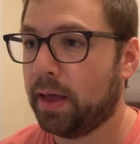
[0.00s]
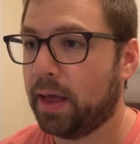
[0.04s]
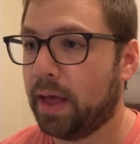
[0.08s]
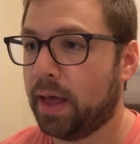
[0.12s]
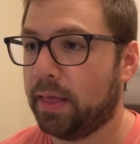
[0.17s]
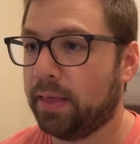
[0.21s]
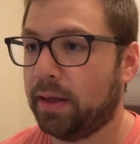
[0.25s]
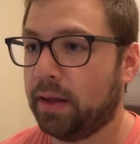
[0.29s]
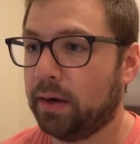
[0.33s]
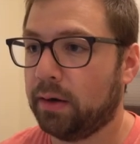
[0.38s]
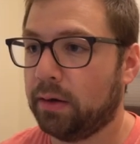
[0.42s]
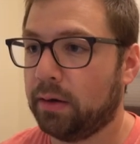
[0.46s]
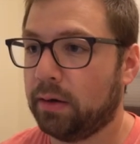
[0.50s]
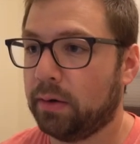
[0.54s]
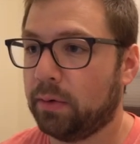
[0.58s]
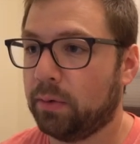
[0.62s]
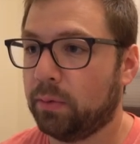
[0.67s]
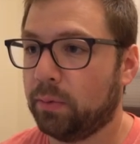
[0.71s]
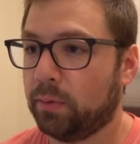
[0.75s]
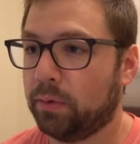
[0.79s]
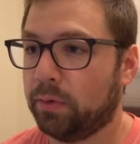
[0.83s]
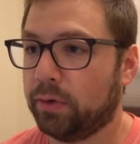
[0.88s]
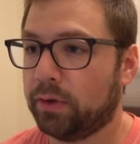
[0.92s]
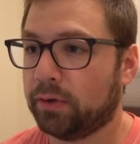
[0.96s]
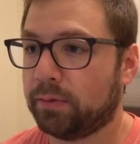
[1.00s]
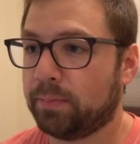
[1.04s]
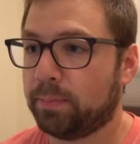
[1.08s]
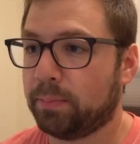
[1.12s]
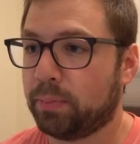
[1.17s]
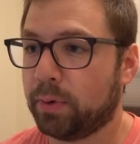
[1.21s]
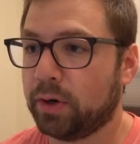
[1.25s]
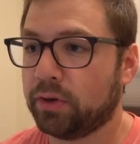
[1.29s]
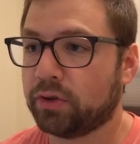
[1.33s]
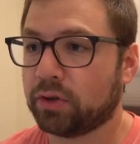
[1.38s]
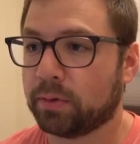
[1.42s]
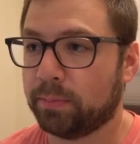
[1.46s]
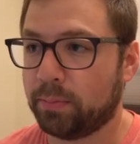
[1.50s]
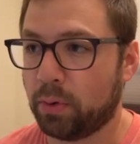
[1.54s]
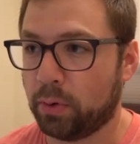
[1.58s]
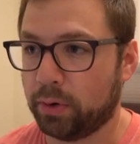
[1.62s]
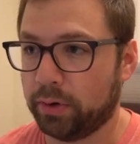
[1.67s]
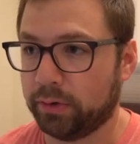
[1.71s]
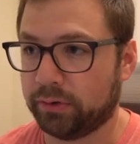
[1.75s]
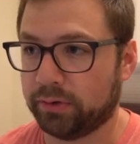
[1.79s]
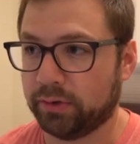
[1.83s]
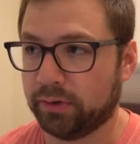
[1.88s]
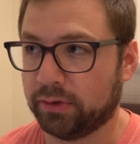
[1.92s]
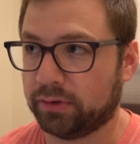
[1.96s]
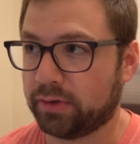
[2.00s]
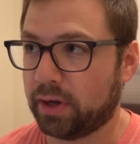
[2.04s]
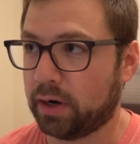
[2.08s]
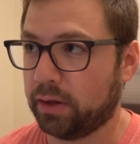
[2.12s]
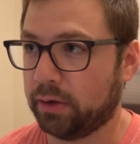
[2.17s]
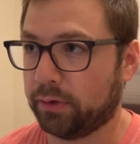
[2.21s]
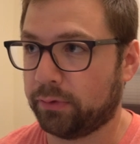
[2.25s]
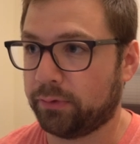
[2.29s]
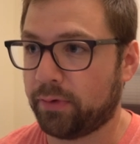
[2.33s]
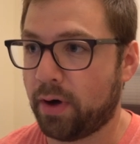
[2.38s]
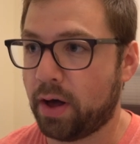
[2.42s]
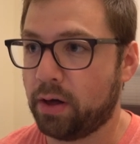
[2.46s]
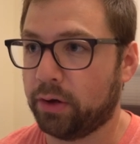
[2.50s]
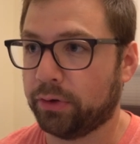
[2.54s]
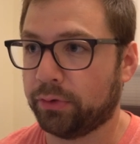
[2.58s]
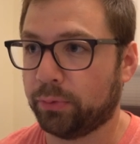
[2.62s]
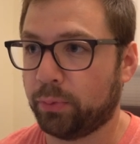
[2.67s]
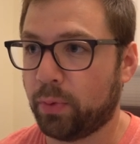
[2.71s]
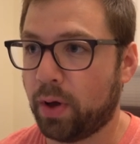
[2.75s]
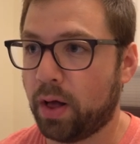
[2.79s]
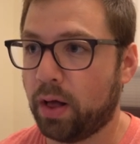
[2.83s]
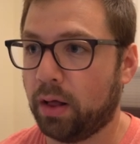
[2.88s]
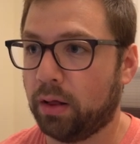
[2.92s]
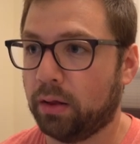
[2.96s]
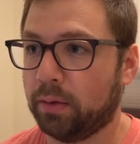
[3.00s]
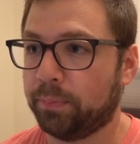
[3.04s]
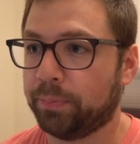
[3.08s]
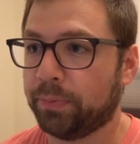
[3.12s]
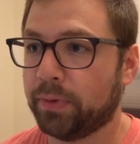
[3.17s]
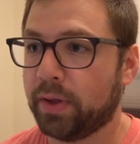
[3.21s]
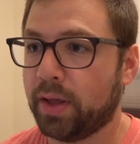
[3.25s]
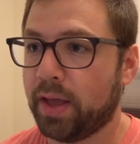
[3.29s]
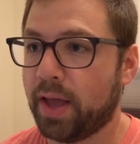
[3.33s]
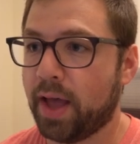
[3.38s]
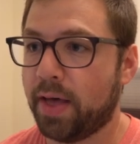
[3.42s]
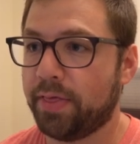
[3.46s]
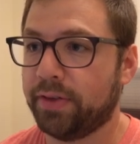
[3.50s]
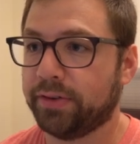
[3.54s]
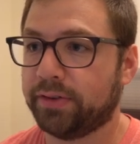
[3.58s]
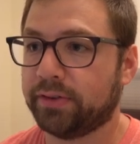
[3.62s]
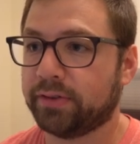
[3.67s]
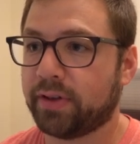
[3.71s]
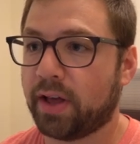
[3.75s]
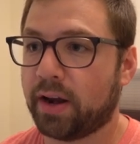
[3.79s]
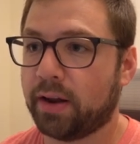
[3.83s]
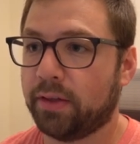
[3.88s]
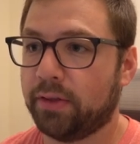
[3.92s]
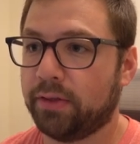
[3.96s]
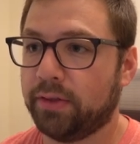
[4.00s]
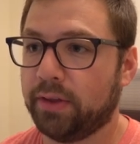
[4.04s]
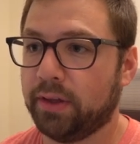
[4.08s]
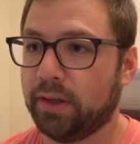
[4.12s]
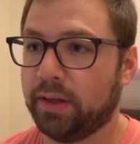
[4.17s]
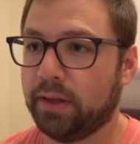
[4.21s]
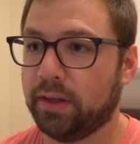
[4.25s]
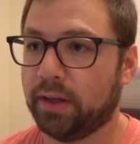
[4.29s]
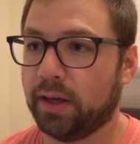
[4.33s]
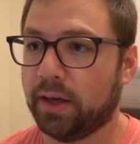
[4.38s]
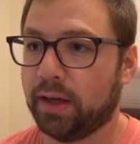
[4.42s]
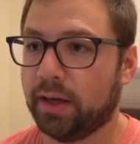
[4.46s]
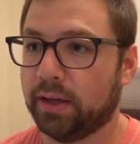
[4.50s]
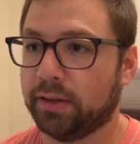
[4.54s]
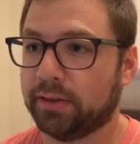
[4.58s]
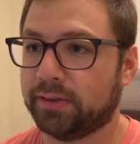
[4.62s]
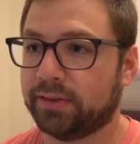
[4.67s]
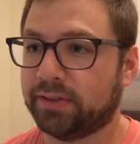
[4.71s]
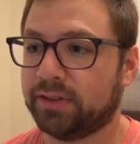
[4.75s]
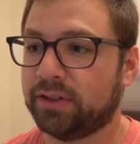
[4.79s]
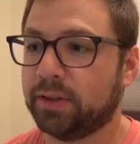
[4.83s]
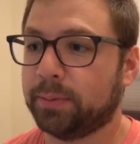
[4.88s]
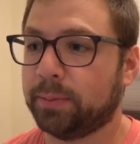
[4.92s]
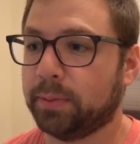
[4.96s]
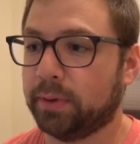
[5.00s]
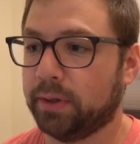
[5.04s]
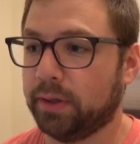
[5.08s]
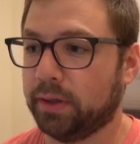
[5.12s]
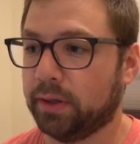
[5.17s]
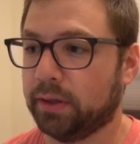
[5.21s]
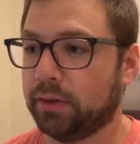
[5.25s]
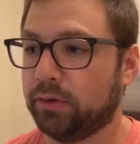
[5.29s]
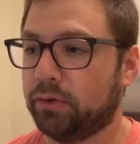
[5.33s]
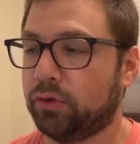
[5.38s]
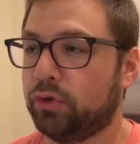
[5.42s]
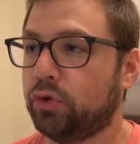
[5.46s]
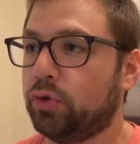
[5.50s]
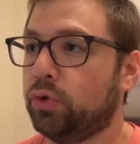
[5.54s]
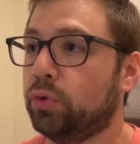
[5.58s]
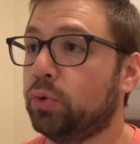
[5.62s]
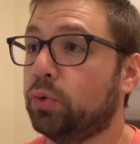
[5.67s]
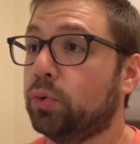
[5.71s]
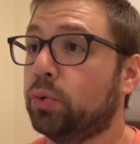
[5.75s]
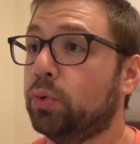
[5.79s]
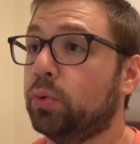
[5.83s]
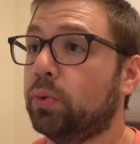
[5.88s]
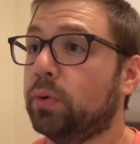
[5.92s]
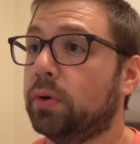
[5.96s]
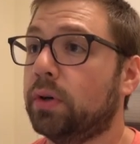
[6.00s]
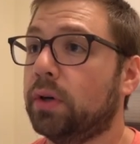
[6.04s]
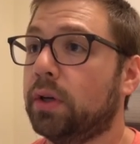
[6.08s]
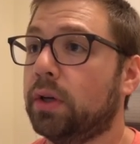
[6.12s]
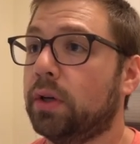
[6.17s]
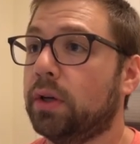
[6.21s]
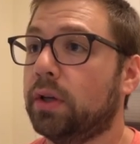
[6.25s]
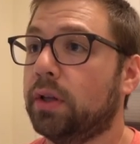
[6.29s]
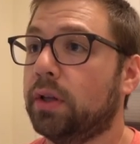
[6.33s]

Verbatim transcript: And then this bridge component is inside of this file as well. And this is kind of the uh, sibling to